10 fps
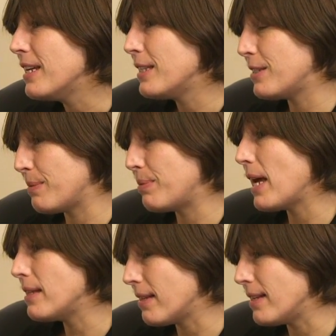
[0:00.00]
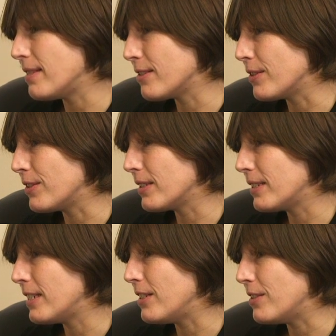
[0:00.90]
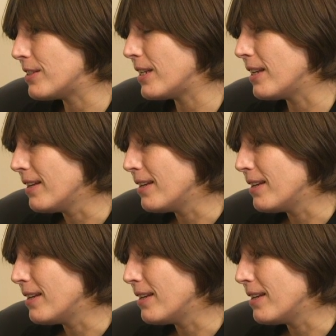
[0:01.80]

The supply side is going to continue to